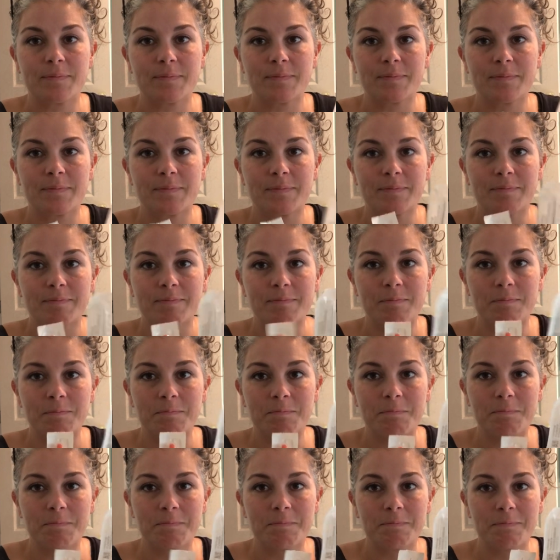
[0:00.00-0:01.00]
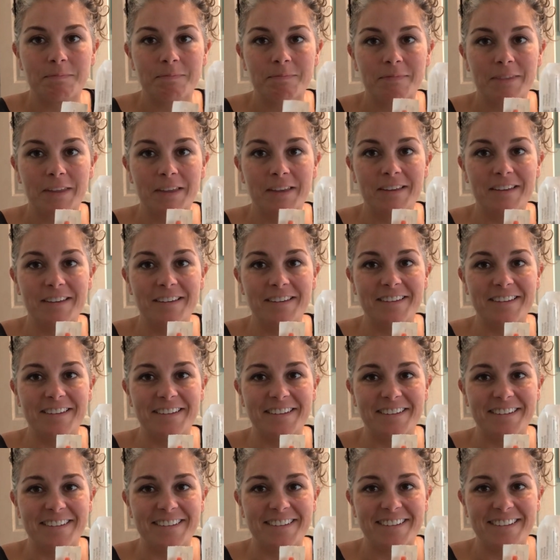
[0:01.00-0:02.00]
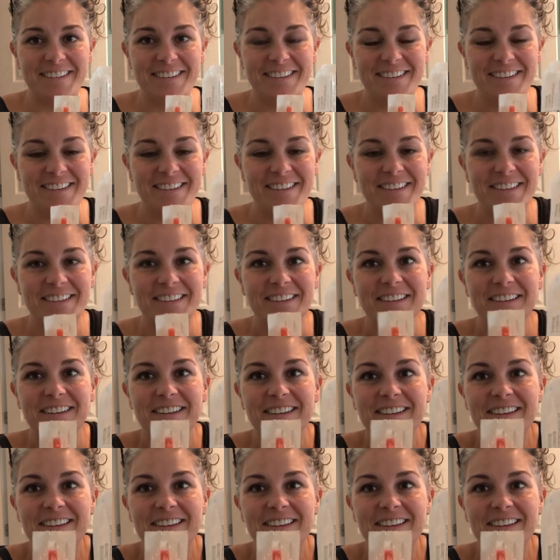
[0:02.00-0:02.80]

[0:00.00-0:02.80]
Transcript: [no speech]